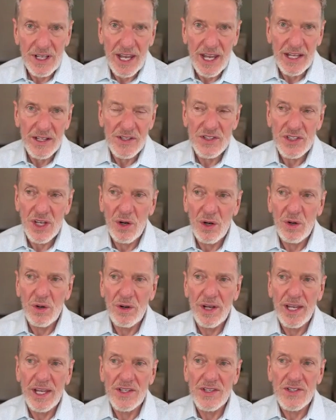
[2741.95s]
And
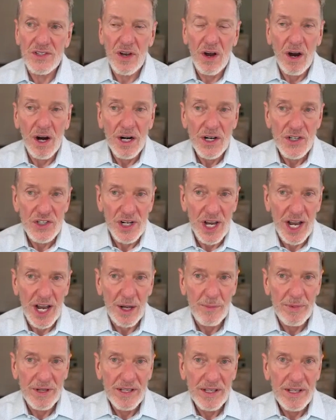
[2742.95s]
so it's our
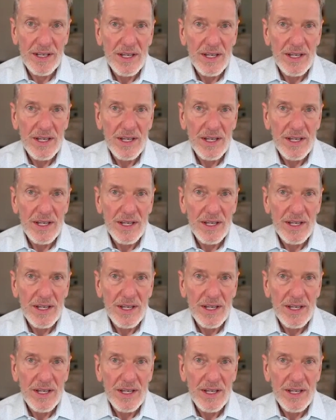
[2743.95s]
job